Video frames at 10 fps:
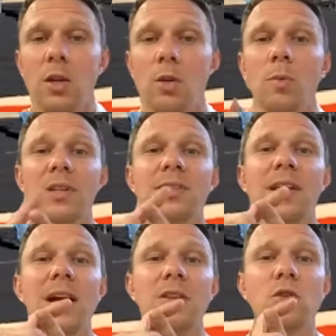You will be
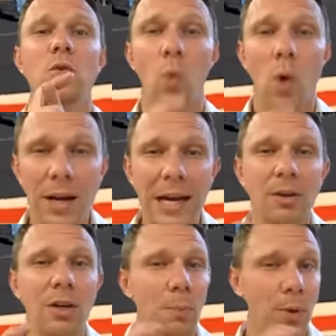assigned to 1
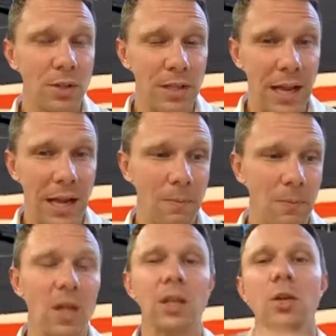area per day,
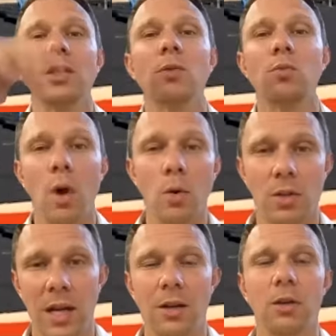and then you get to
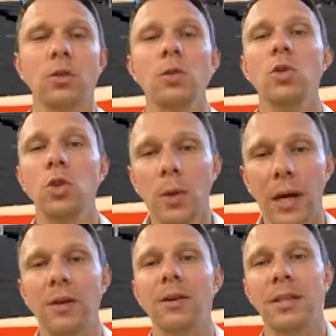rotate and go to a new
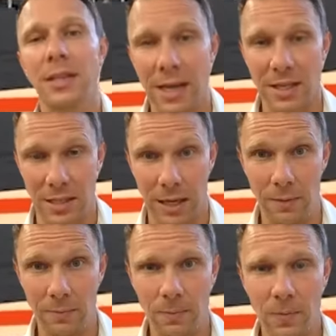area the next day.